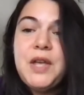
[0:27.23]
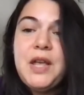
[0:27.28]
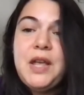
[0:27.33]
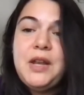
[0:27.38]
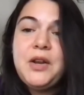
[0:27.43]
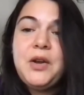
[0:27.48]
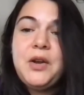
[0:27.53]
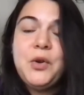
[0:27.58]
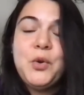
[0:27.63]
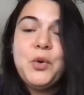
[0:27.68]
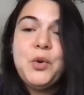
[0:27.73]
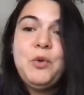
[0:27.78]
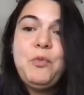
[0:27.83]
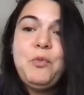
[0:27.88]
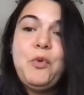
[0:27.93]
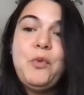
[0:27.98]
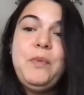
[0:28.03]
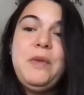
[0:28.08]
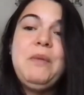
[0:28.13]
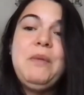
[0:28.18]
in our group
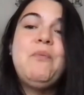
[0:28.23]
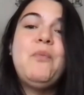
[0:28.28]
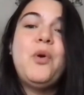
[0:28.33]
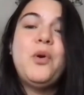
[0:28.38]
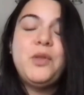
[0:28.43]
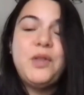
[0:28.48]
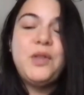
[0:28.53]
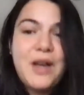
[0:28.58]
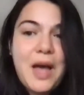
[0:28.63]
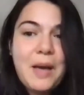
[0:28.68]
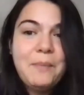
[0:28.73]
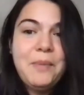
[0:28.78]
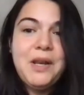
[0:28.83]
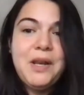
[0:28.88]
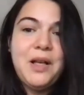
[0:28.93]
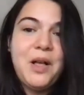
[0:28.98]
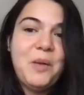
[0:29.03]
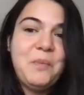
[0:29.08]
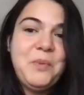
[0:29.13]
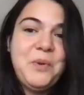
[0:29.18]
will be more than happy to
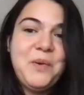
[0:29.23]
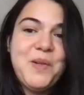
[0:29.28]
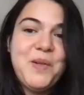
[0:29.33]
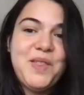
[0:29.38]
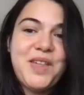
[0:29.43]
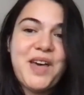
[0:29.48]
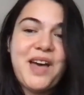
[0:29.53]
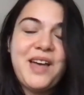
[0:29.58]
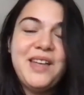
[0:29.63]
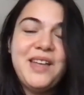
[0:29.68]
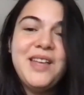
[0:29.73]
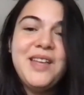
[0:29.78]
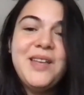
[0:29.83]
help you with that.